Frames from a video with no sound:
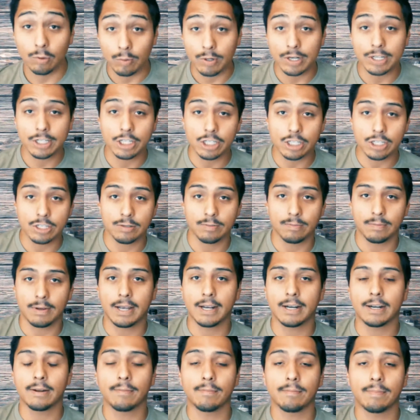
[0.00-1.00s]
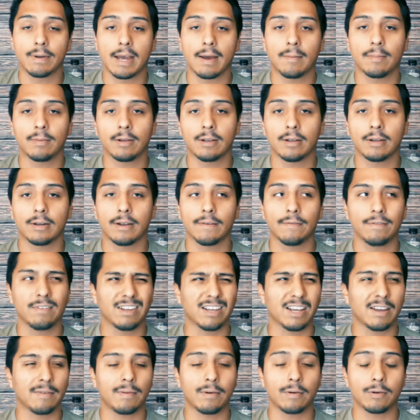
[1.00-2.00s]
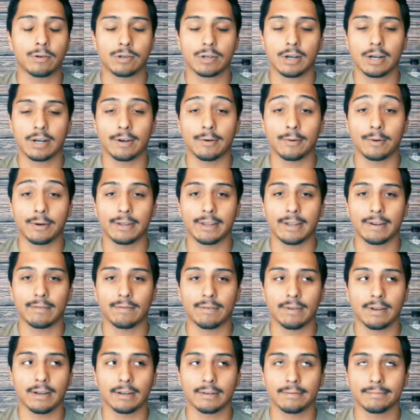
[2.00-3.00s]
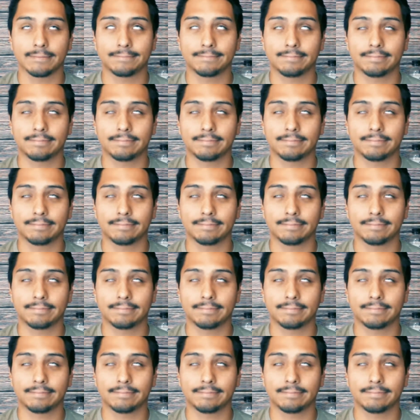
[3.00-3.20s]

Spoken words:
Richest Man in Babylon. I feel like I've been trying to read that for like